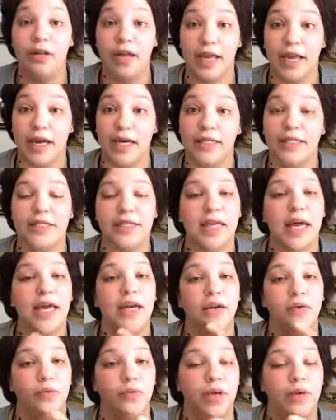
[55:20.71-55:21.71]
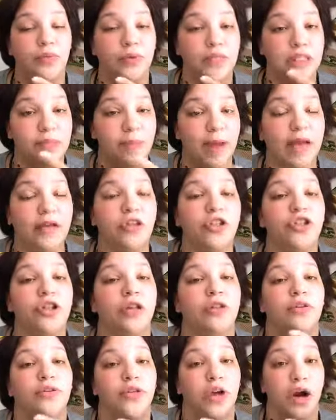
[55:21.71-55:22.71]
like I said, and we respect each
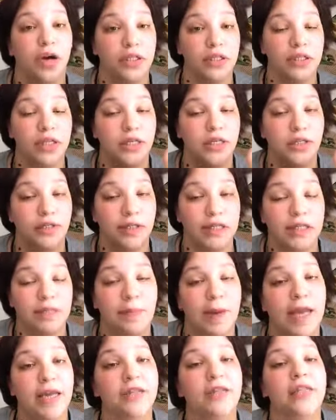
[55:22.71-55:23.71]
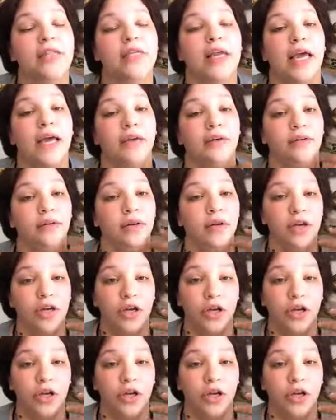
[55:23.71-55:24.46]
other's heart-centered space, and